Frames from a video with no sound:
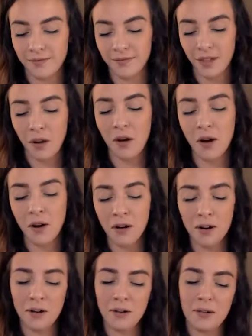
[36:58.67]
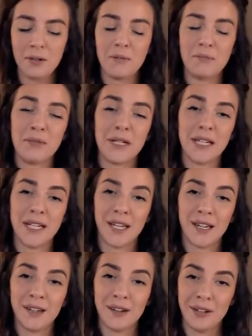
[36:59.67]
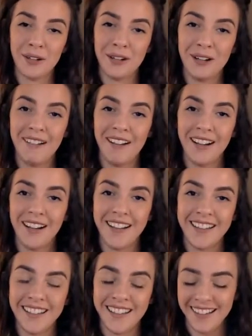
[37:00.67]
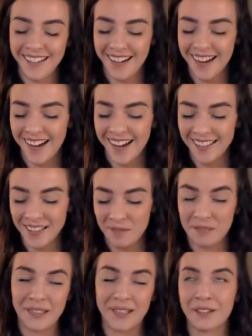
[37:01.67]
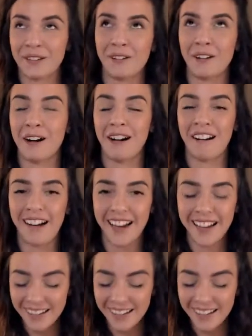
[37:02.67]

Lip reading: Oh my God. Yes, I'm gonna cry.